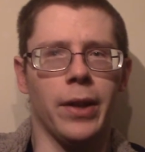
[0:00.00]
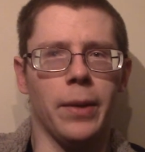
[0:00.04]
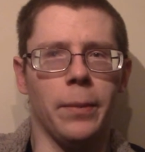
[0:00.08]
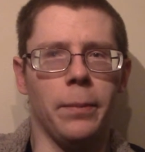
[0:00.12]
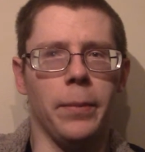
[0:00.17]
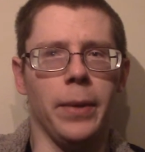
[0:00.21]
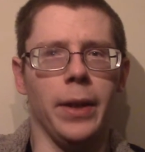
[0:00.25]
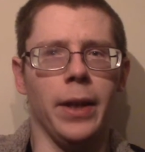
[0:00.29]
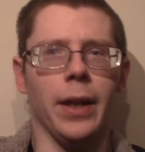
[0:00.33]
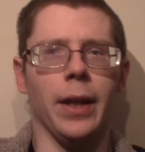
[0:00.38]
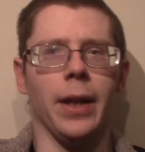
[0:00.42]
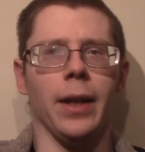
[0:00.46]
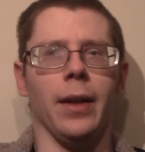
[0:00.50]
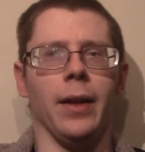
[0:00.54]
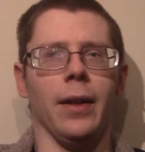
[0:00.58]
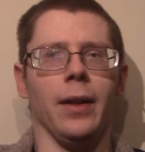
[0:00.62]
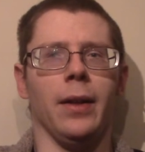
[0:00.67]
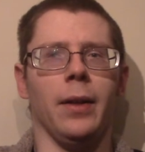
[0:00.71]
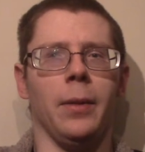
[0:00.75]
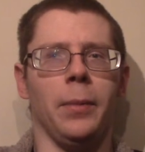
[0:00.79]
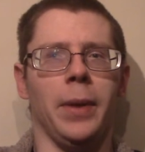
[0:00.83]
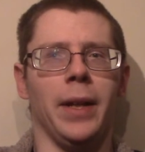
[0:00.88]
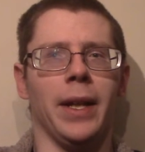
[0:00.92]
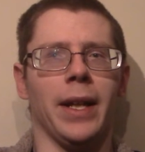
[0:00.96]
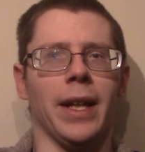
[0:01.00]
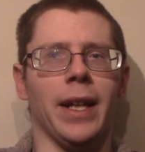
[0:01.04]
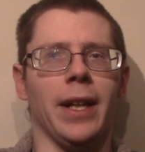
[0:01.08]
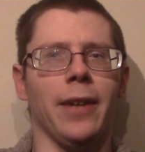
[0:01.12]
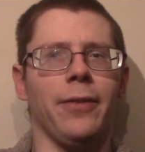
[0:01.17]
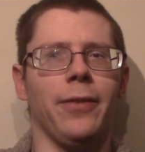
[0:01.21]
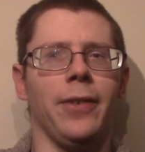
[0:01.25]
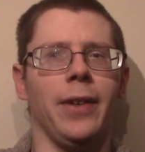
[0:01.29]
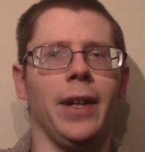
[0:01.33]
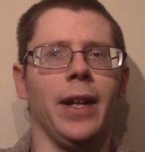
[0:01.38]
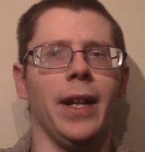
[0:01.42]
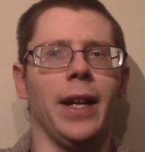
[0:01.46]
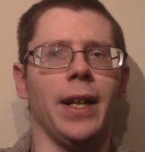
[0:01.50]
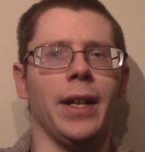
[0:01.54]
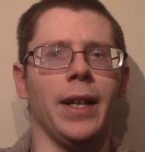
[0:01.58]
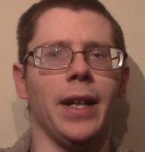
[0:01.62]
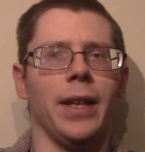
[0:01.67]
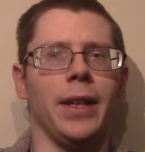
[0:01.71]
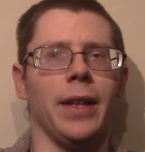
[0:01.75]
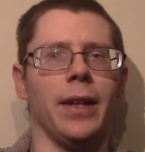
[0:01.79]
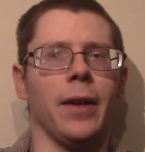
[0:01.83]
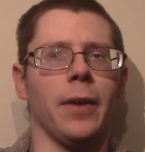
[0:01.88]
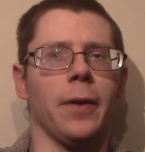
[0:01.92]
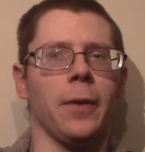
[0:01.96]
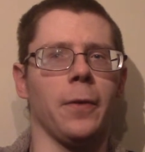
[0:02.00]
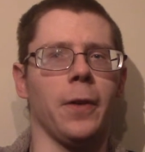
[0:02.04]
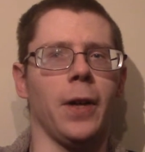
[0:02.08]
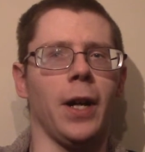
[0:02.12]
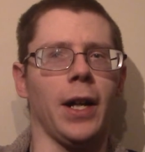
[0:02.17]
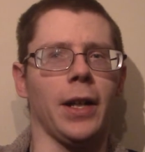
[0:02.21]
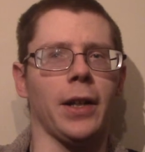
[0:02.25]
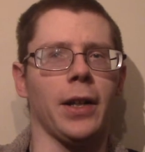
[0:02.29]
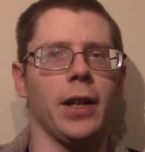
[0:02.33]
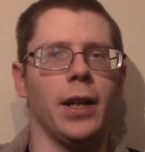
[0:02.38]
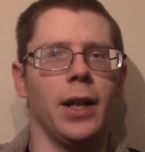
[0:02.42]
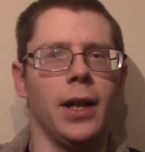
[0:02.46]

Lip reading: them being iffy and then the other not.